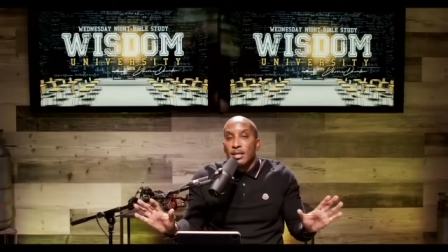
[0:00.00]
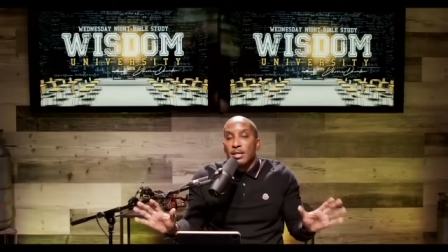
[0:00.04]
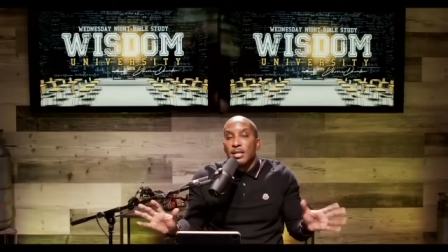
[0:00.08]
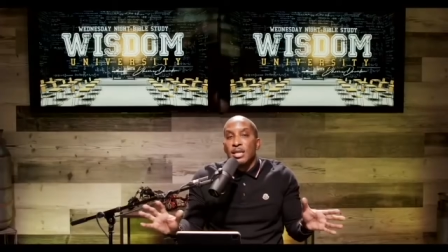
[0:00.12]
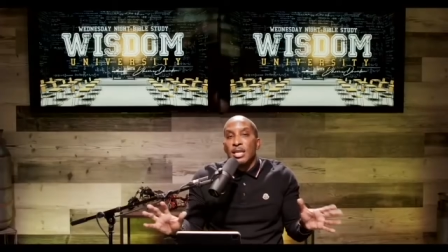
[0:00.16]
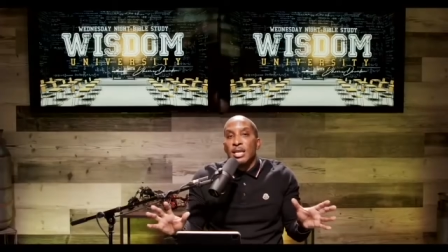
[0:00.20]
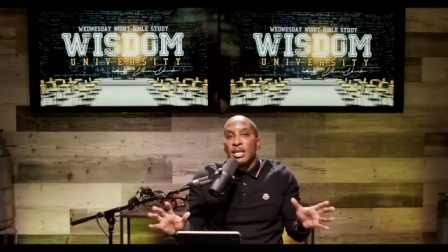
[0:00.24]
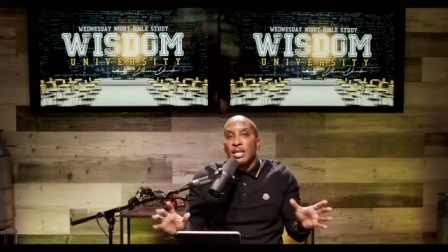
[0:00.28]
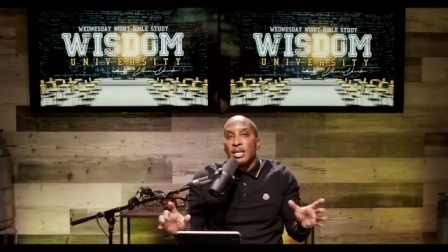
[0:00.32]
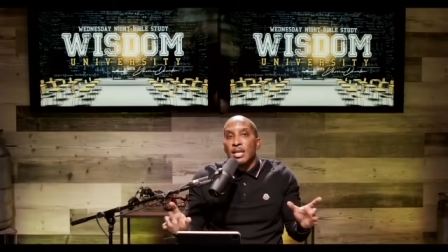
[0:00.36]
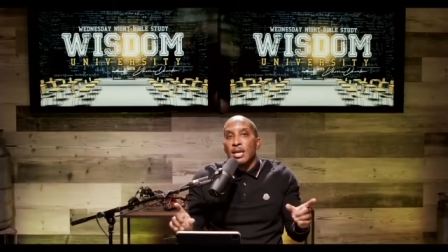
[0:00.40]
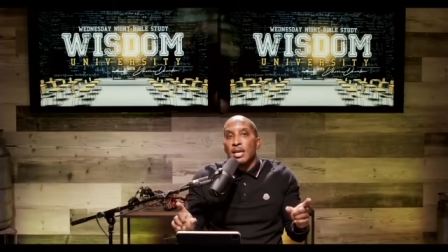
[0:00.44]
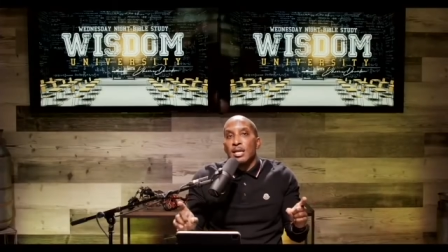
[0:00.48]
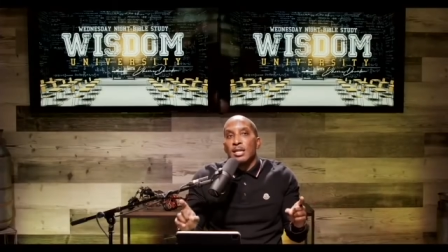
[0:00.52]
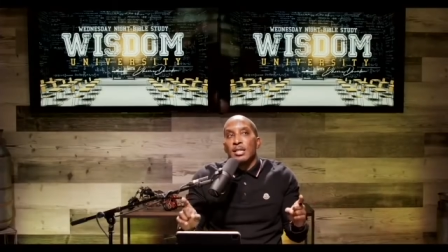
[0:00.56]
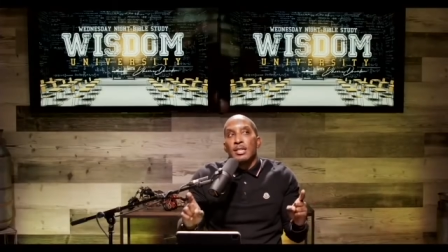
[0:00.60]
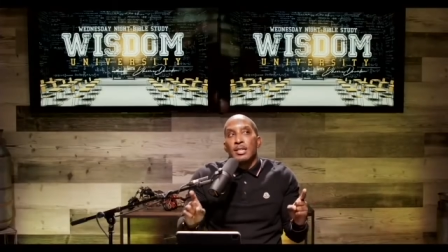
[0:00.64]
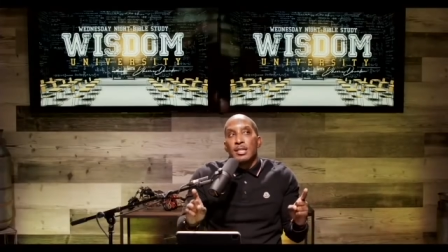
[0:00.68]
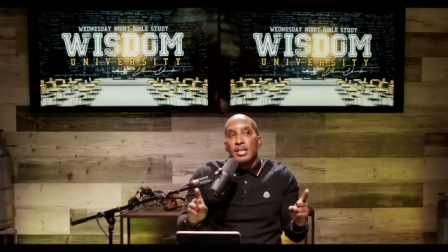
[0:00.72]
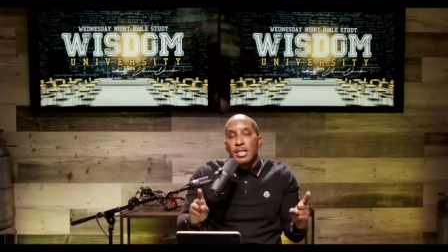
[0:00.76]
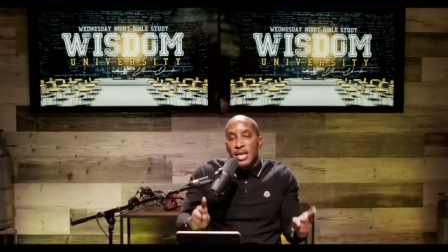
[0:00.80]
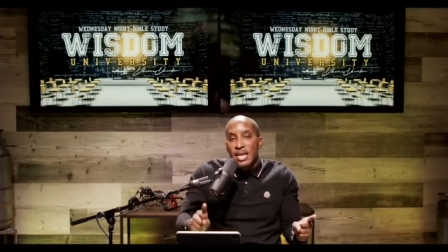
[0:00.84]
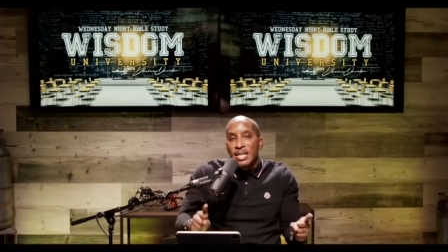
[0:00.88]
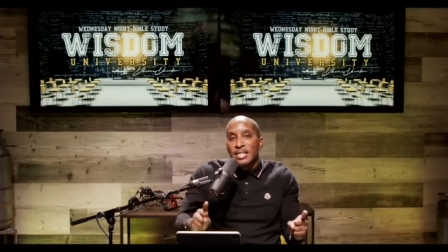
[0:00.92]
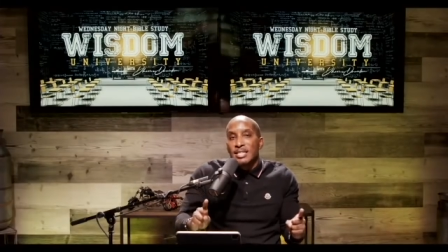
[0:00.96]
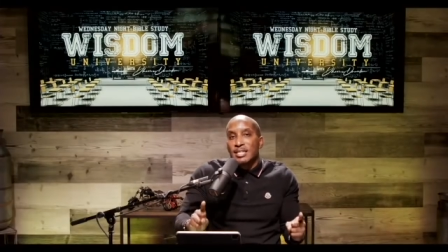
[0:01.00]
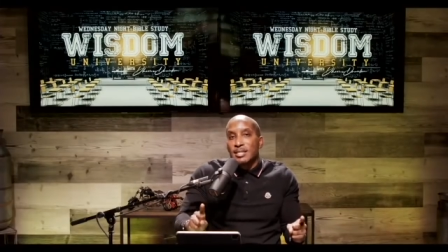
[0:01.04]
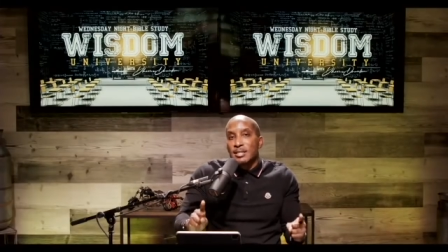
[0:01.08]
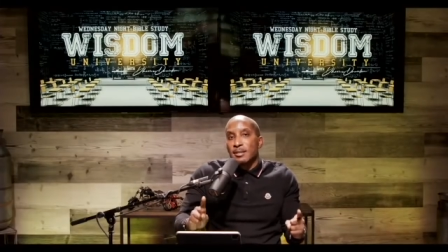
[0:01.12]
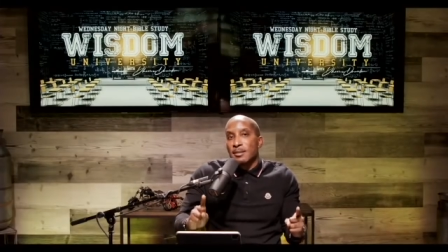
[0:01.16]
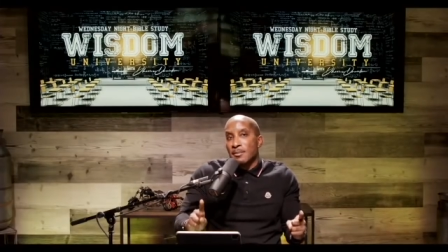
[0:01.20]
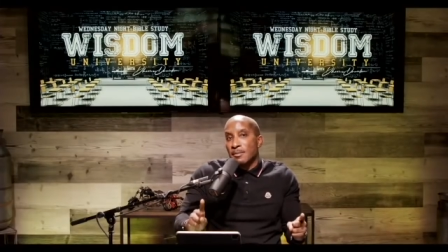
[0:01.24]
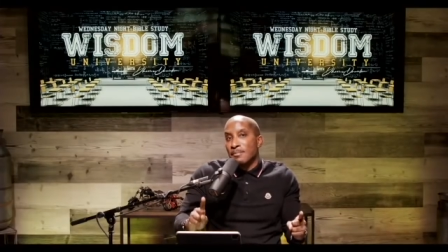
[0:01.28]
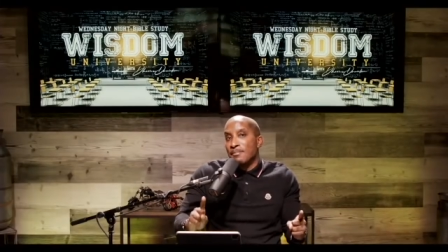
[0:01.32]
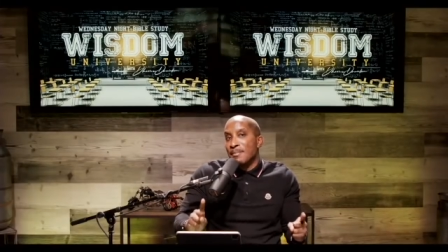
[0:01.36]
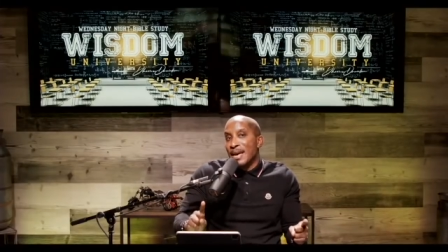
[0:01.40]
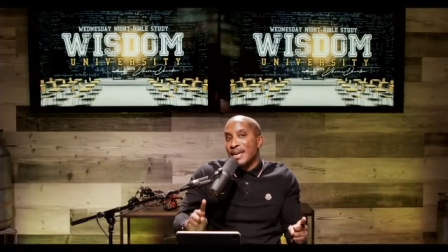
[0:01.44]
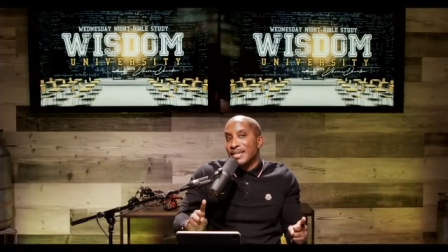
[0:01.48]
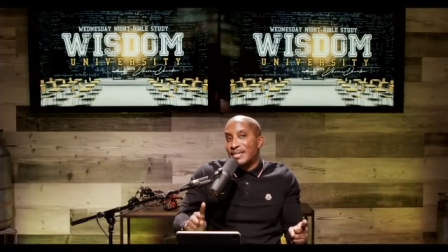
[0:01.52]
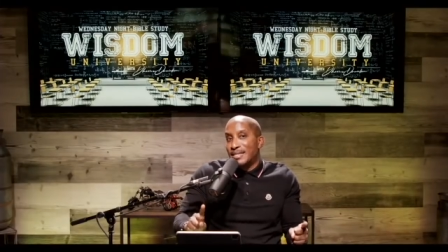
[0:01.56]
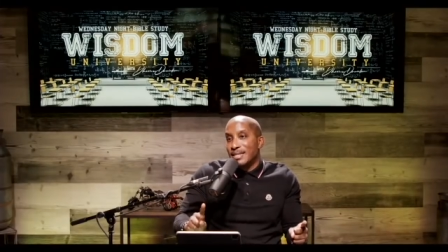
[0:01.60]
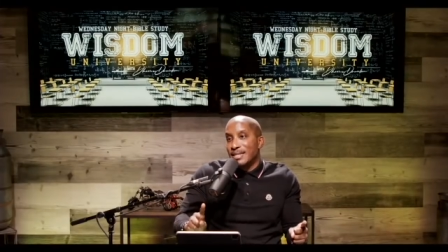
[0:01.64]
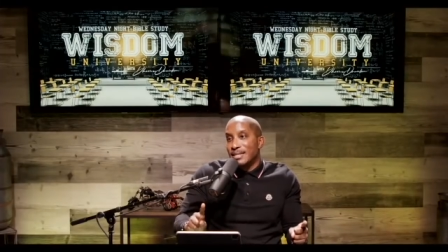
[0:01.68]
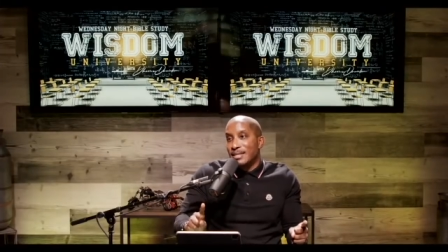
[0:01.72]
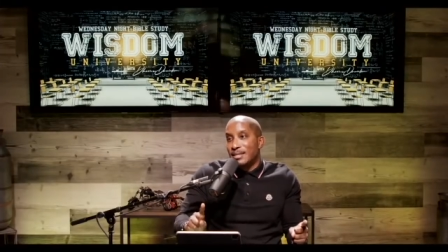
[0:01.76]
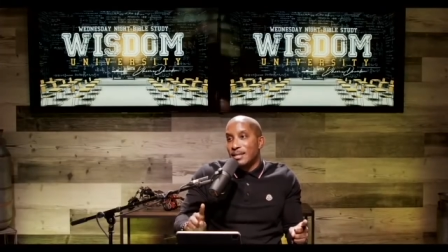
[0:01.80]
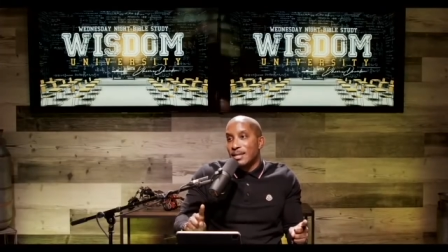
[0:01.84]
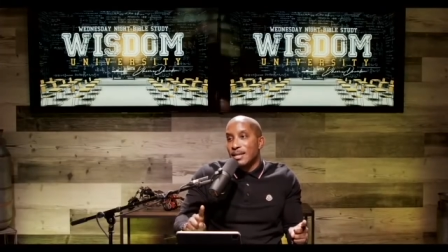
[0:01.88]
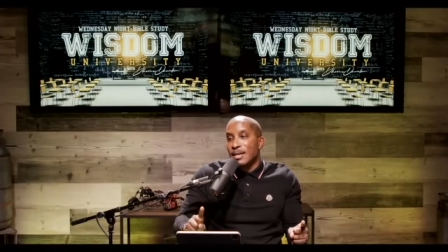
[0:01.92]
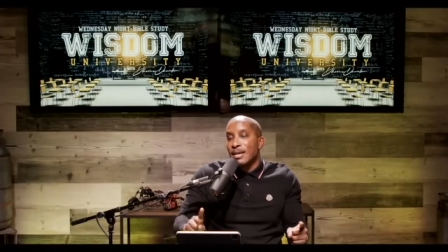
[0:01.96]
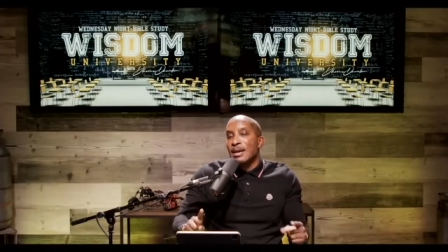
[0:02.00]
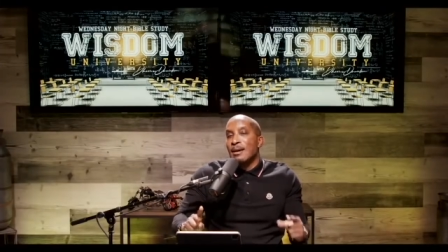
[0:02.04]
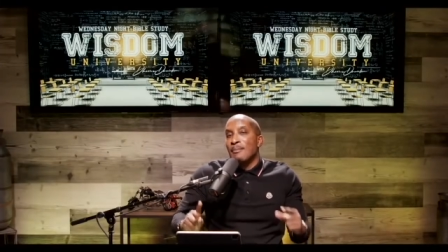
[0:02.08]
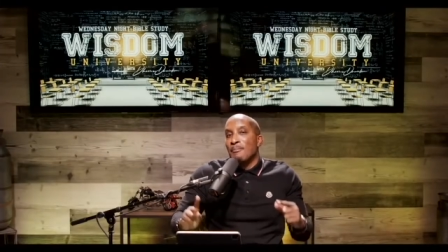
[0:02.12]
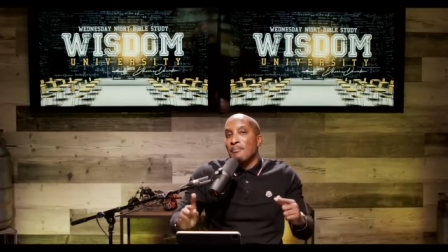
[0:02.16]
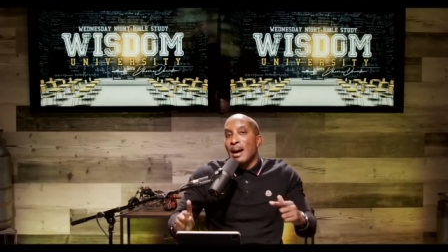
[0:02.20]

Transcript: then this message